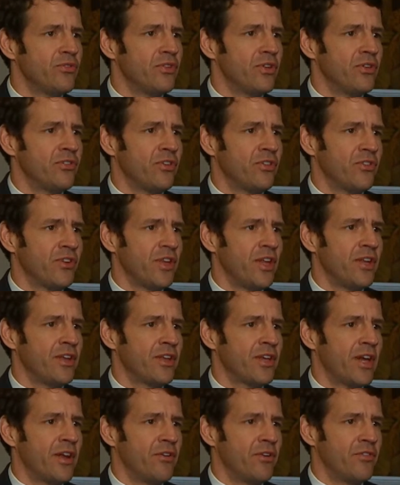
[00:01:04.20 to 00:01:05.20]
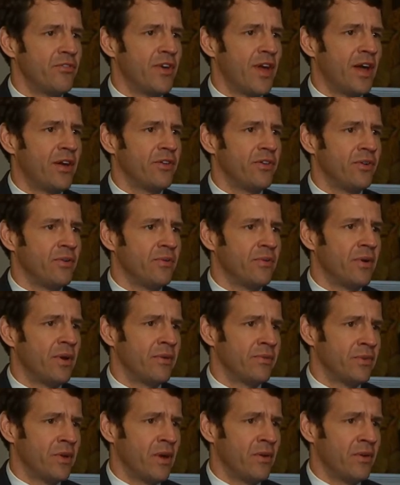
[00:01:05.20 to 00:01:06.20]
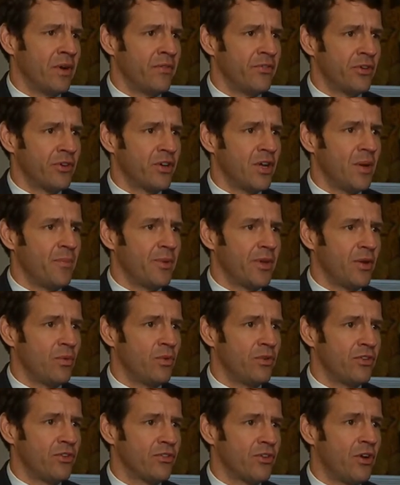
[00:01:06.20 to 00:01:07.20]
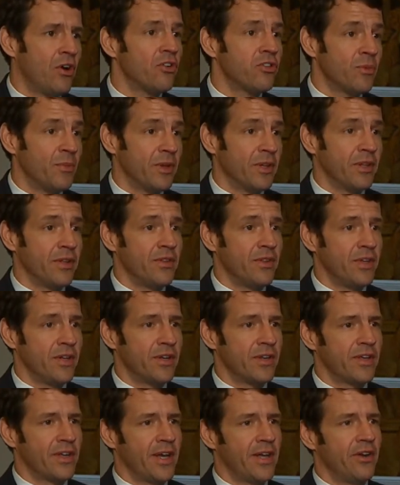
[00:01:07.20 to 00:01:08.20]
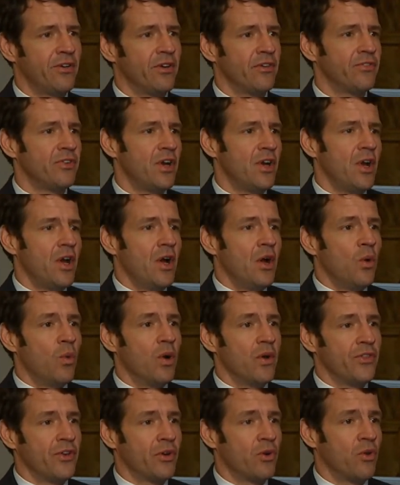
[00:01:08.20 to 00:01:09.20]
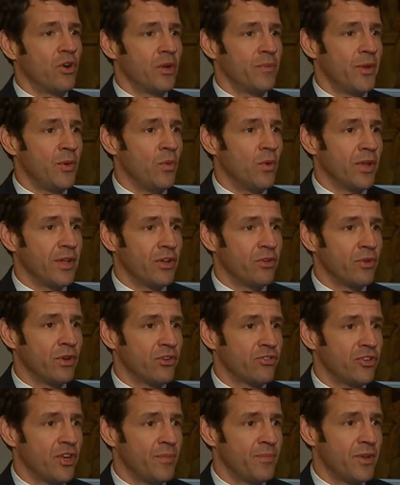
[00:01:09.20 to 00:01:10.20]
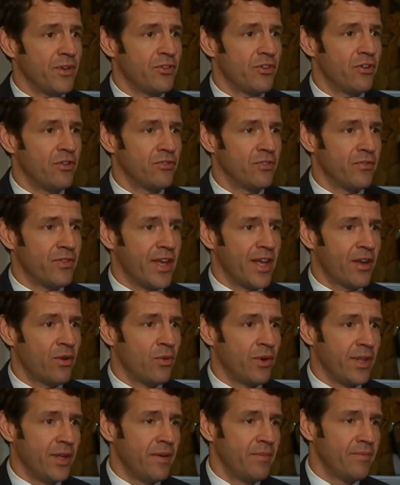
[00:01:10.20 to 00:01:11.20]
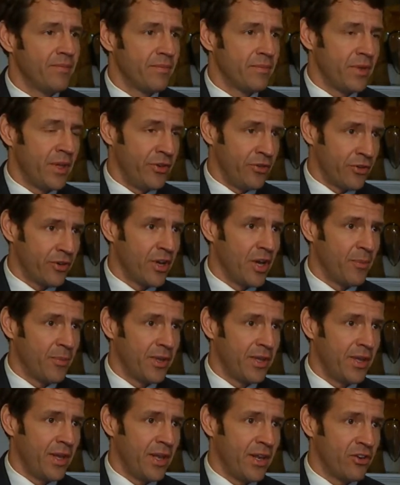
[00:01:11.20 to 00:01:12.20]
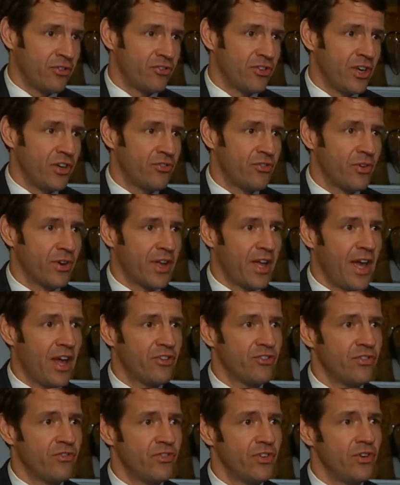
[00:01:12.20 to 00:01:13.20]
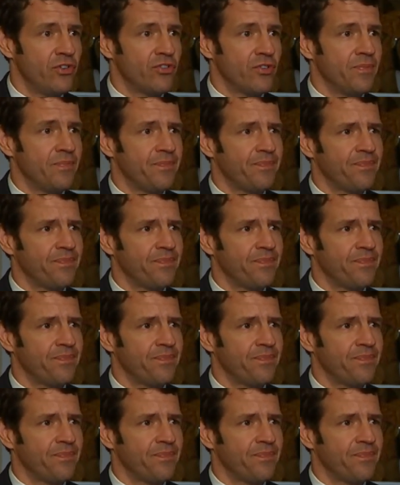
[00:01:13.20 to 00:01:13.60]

this as an indicator of value of your company, which is ultimately the indicator of what they're going to be willing to accept in terms of equity in your company in exchange for a cash infusion.